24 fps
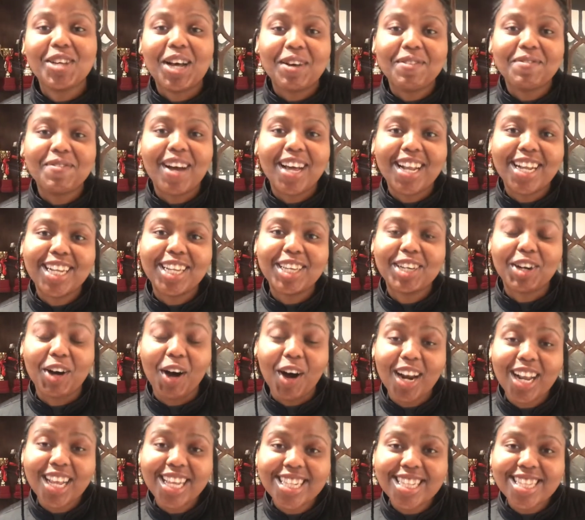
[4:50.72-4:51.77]
I finally
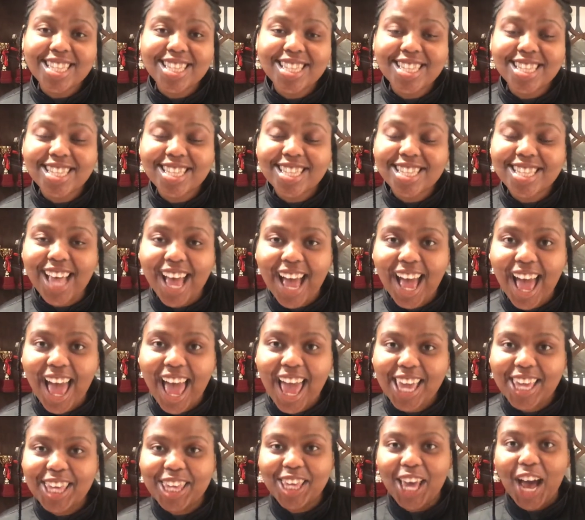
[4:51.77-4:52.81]
got it.
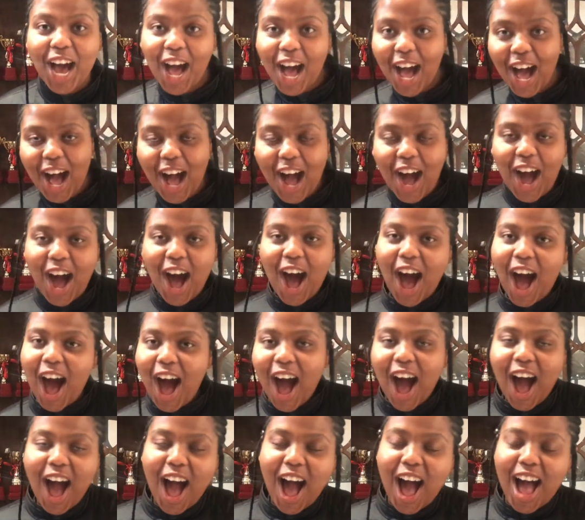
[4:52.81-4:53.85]
Yeah.
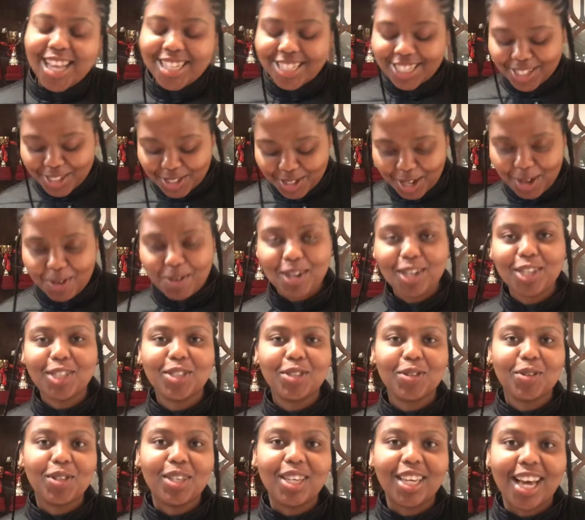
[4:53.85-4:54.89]
So I want to
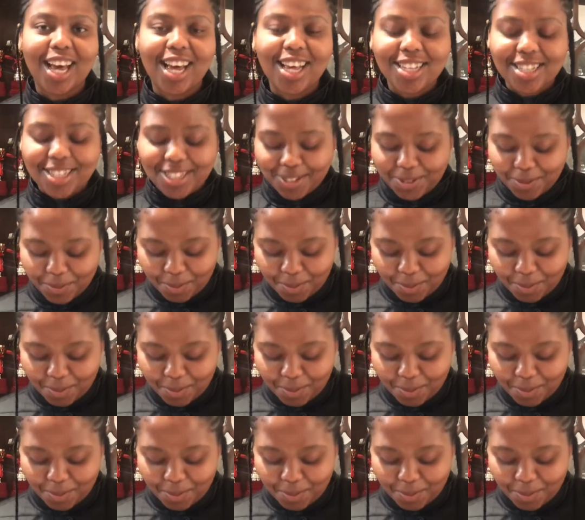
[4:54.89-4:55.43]
show you guys.